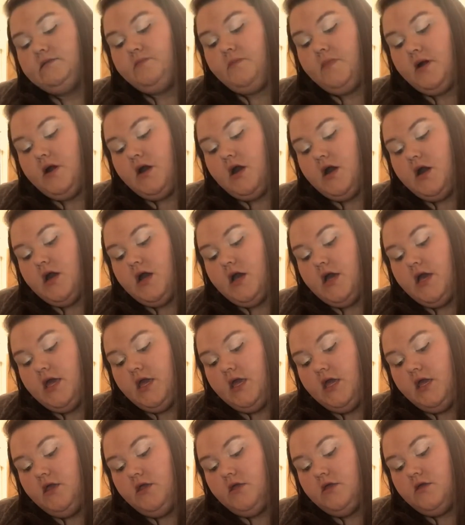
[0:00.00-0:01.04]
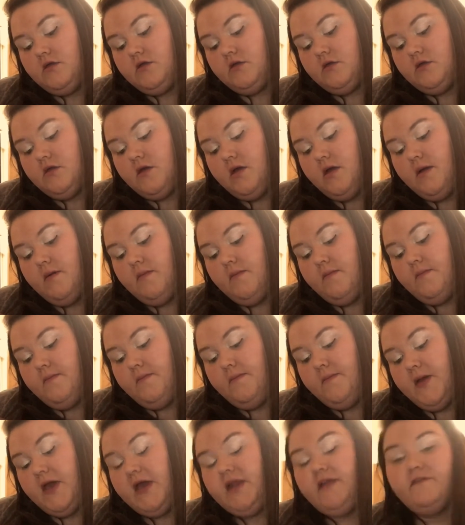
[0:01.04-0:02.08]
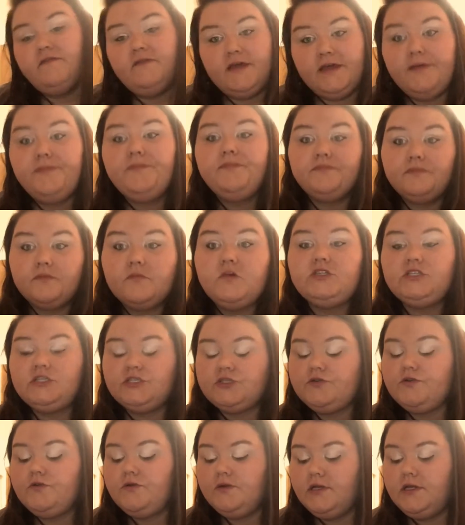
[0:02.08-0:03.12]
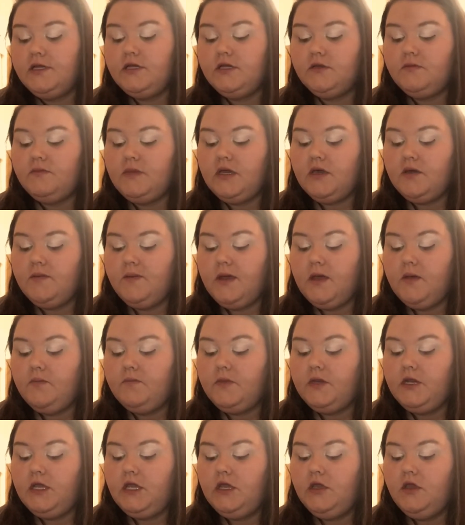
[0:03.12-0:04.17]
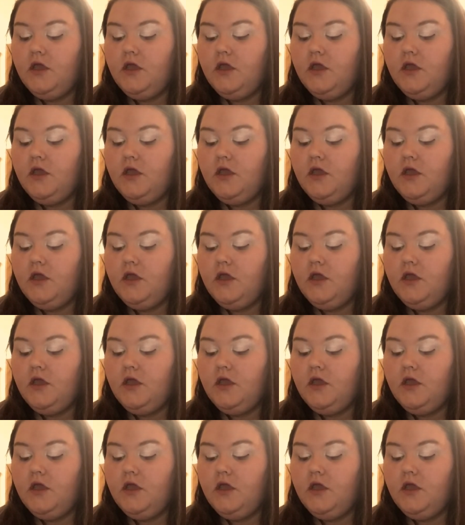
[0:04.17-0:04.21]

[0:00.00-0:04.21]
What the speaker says: by Benefit, which is a really good makeup company.